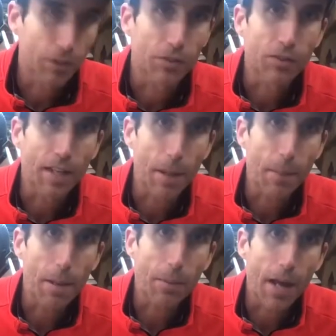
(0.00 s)
there's
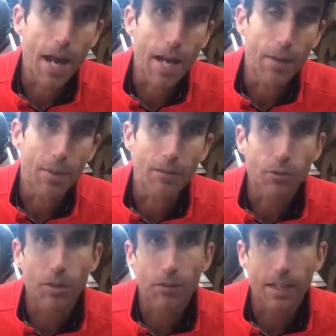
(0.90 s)
sandpaper on it. We have
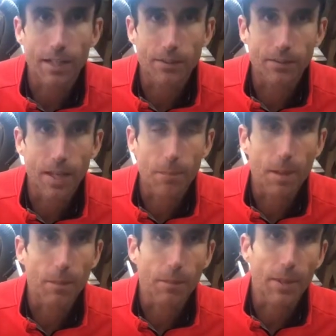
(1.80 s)
two different kinds of
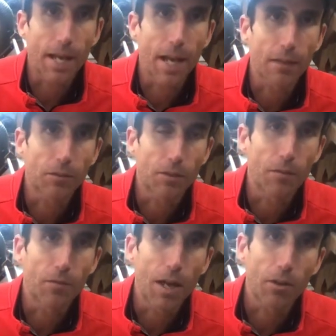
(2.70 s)
sandpaper. We have some
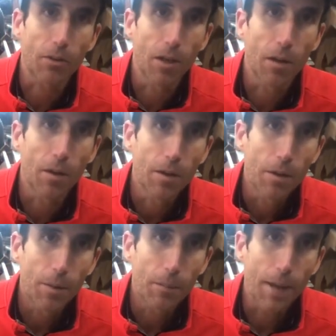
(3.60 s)
Velcro
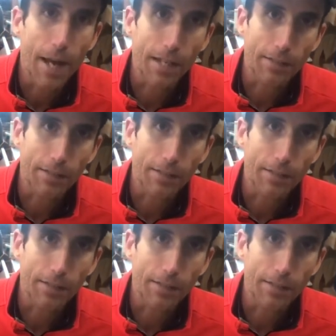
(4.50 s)
back